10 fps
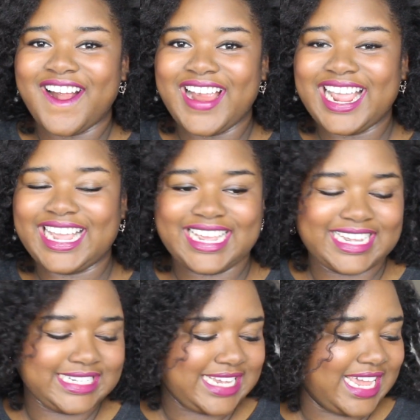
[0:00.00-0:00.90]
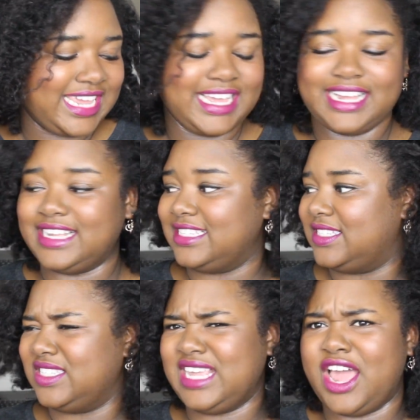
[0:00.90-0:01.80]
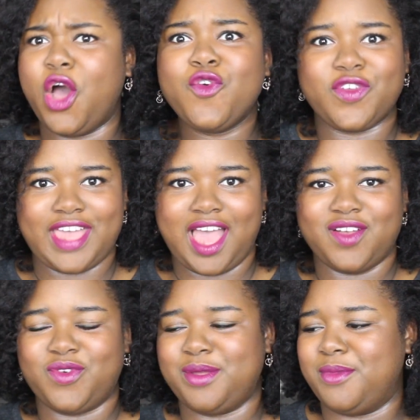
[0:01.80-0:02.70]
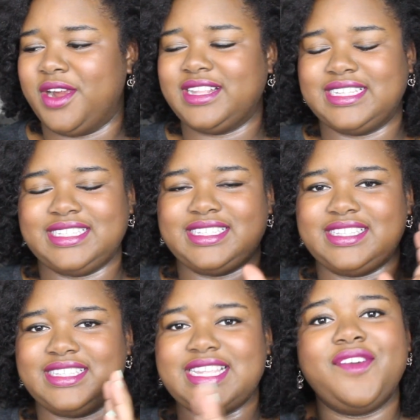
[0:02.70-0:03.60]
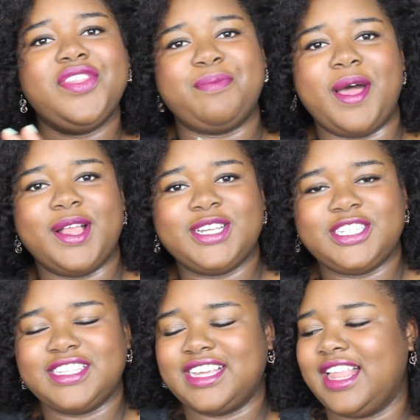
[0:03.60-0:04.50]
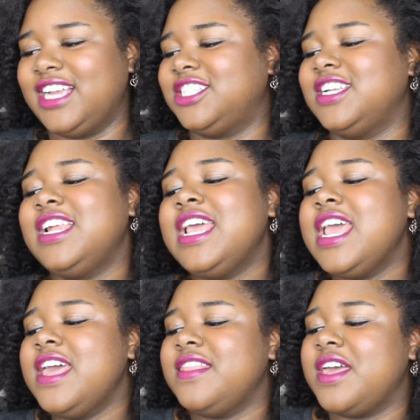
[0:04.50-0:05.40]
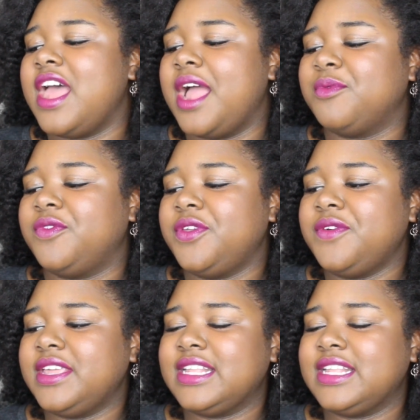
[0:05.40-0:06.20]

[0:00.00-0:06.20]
Alright, and taking us, over the halfway mark, this is the 7th polish in the collection that I'm reviewing.